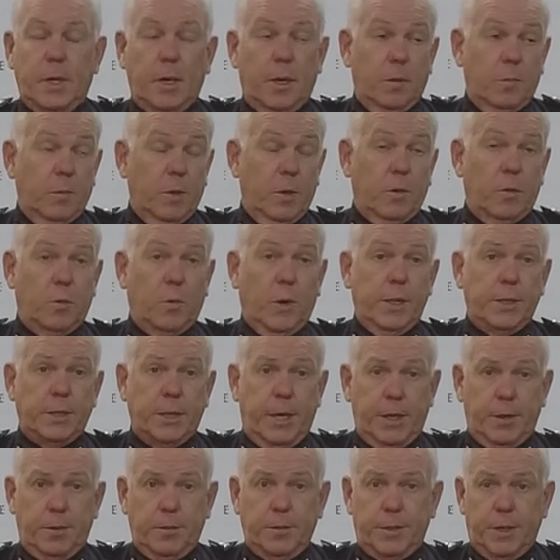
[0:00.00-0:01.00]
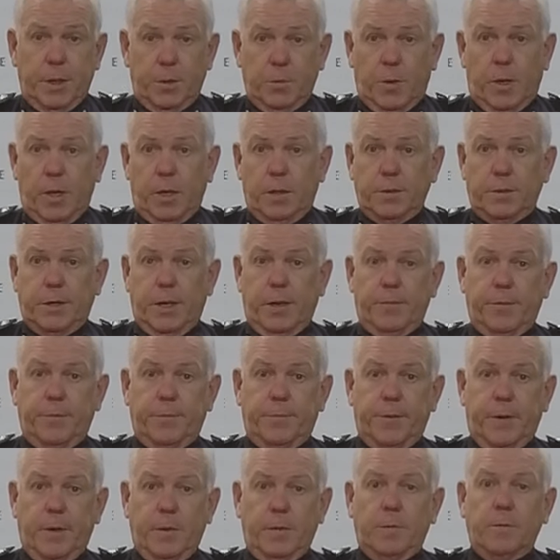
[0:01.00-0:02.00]
Well, Queensland and New South Wales
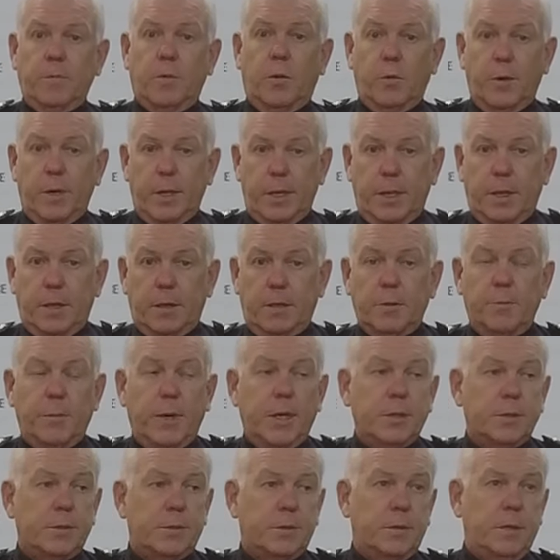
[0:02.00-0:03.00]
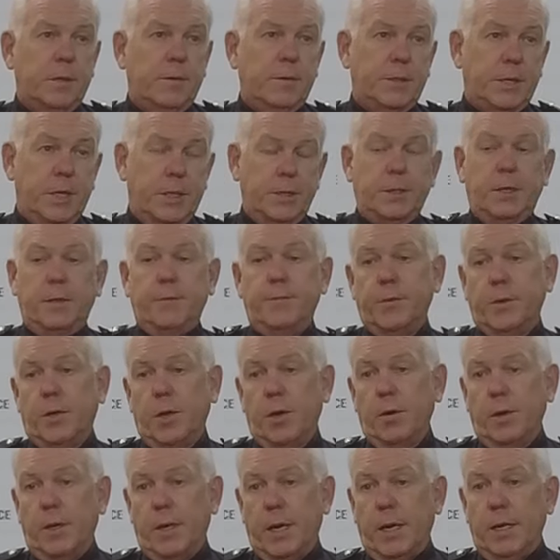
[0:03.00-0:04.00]
have already commenced testing for
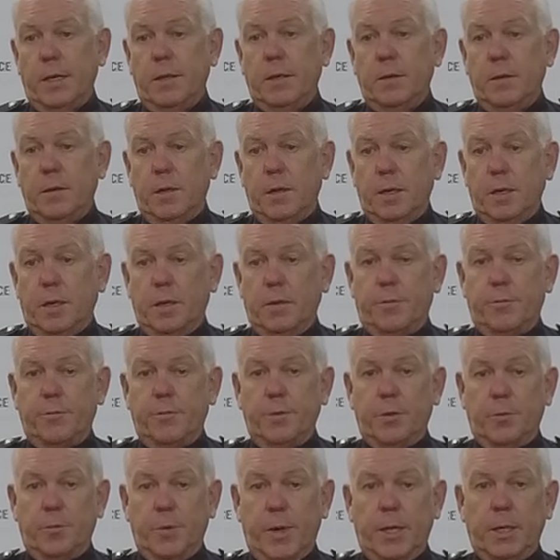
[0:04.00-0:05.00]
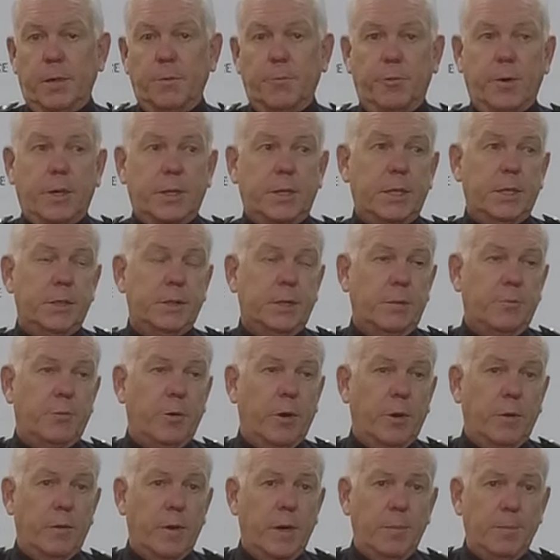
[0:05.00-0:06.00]
cocaine through the random drug testing
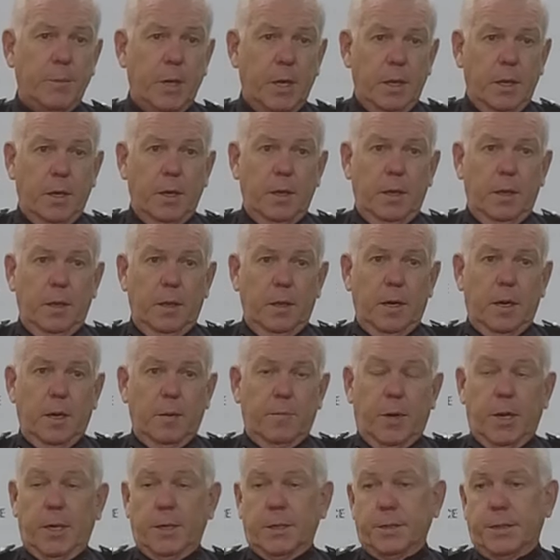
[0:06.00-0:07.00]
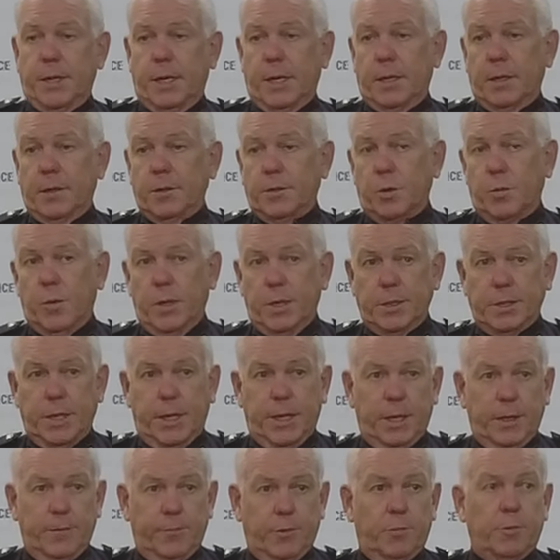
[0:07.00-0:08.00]
program. My understanding is
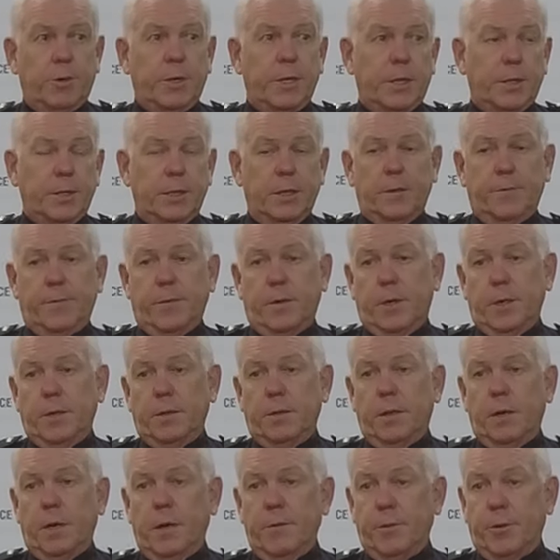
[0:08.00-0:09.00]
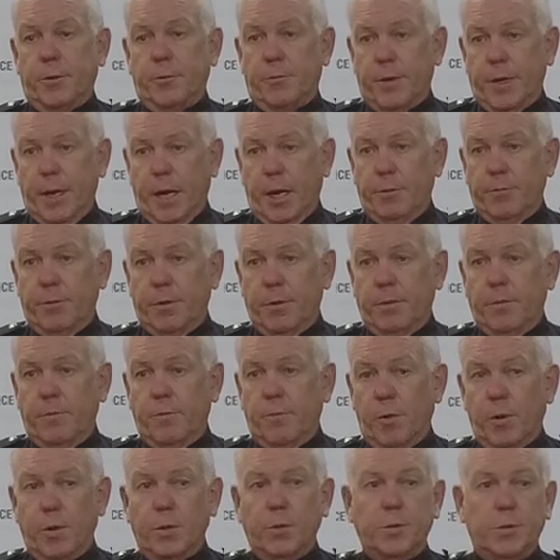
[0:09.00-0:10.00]
Queensland have already identified over 300
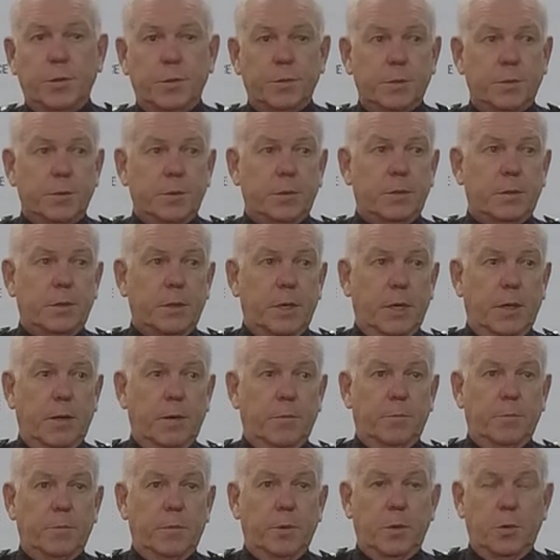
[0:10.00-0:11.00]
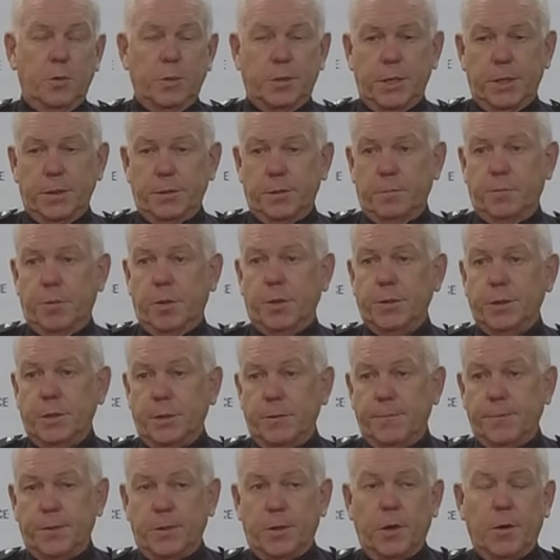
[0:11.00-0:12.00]
road users who tested
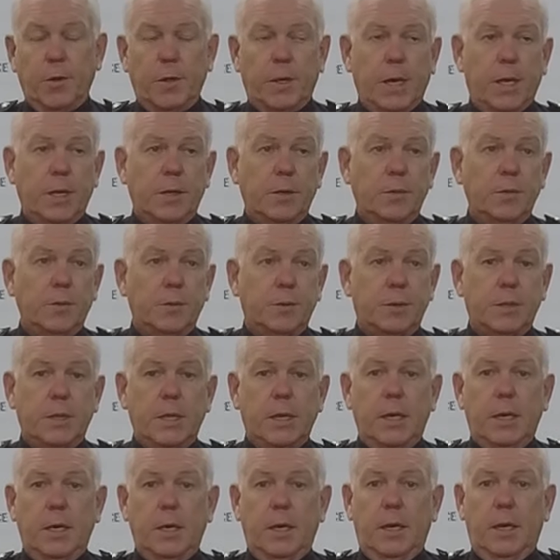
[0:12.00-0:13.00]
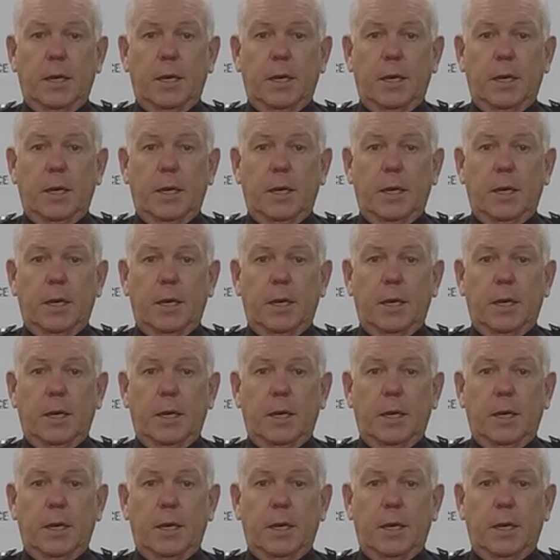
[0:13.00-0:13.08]
positive for cocaine use.